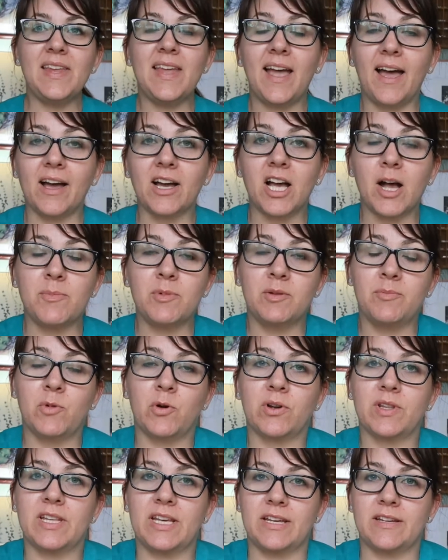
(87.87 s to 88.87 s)
A couple
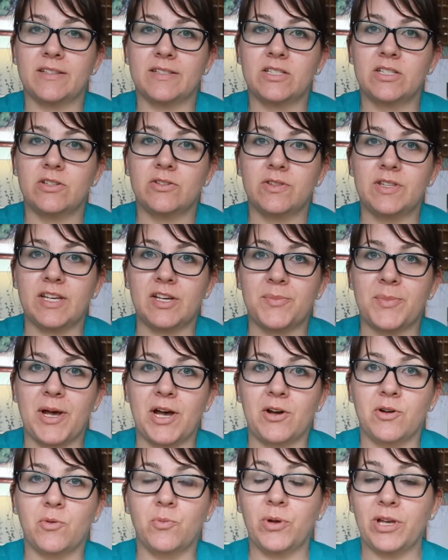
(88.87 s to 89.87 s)
more things to think
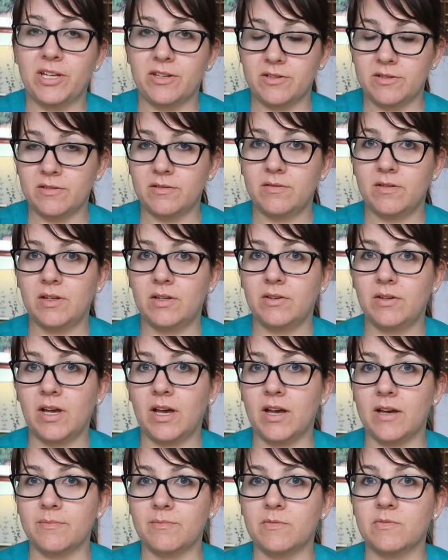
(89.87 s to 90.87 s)
about when
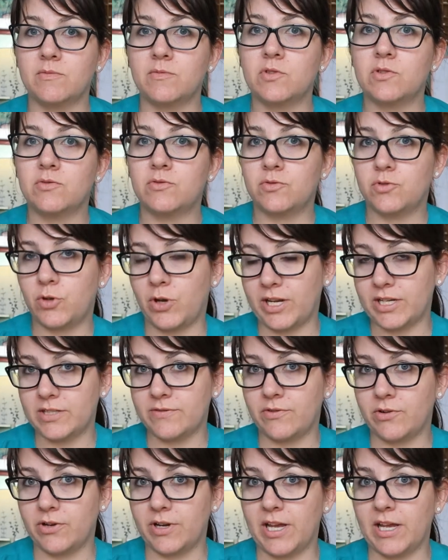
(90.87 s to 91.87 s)

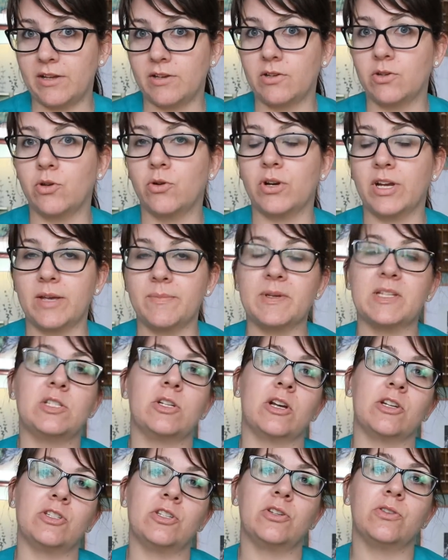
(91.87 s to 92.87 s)
transferring your image
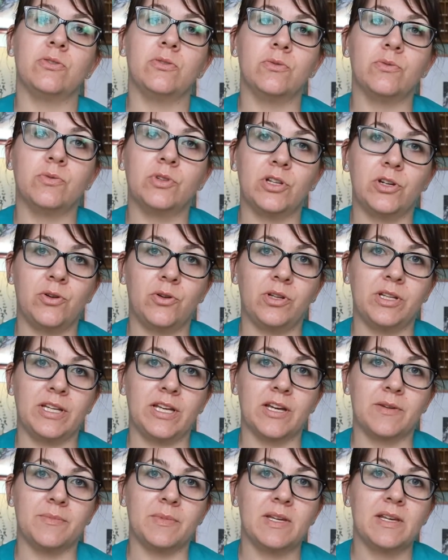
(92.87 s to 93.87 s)
onto
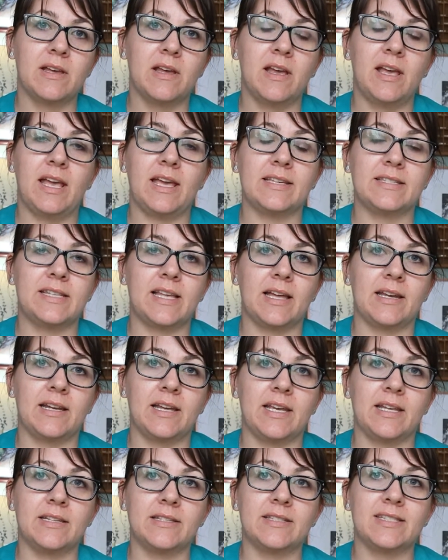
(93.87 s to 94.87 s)
linoleum is that
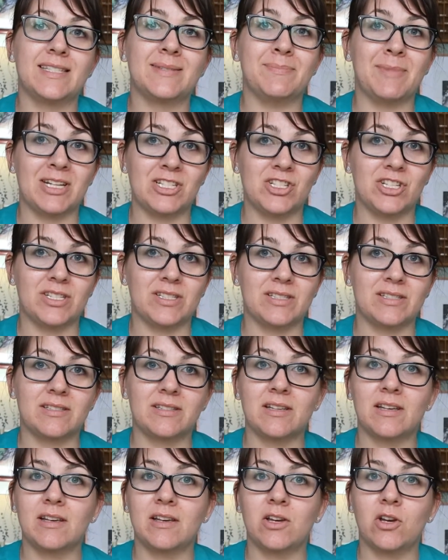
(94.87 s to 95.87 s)
it smudges
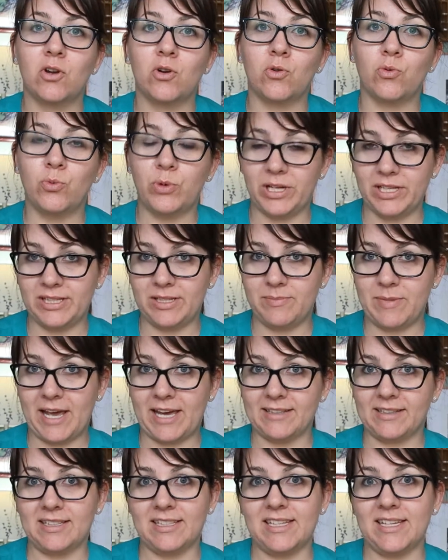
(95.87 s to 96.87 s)
really
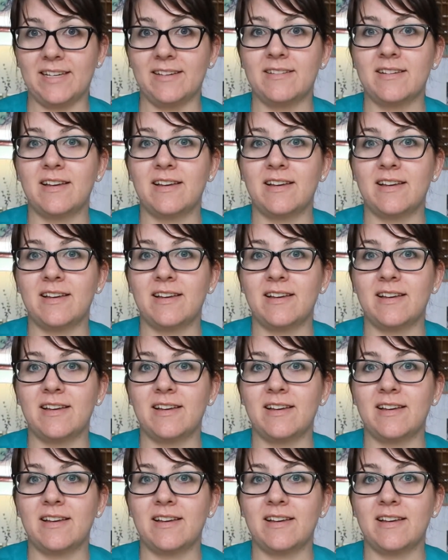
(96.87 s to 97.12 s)
badly.